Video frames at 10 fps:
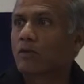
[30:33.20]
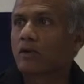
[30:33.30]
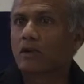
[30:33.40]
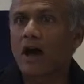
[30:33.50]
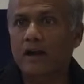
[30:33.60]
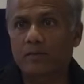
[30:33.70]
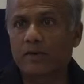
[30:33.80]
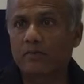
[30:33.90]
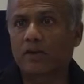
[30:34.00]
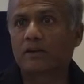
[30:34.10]
A lot of
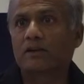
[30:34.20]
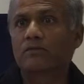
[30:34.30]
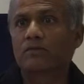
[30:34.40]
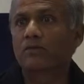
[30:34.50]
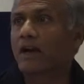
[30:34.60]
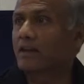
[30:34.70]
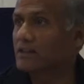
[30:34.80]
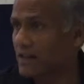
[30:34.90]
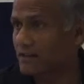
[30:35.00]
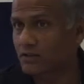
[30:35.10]
people, if you had a
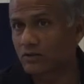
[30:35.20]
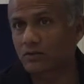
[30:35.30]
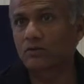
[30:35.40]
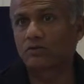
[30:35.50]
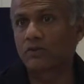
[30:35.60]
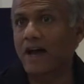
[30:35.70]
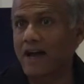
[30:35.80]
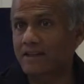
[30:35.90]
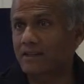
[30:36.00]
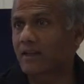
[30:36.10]
chance to if you
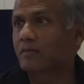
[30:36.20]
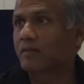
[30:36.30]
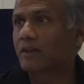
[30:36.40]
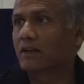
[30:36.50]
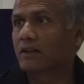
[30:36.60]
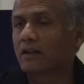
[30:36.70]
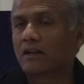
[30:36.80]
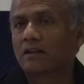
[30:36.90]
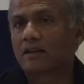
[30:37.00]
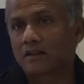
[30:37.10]
ask them,
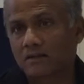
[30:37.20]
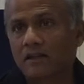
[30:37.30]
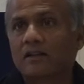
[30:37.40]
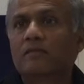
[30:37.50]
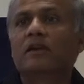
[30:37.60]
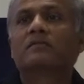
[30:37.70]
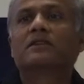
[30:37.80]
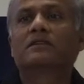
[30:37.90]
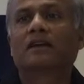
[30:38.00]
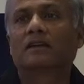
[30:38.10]
they say, well, they made a
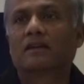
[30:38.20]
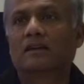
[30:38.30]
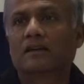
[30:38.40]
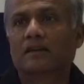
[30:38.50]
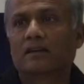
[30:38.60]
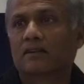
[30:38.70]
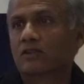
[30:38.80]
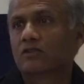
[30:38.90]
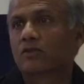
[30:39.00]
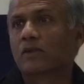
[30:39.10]
mistake. It
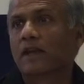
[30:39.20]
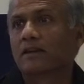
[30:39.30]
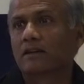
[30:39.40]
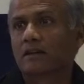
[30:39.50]
is too late.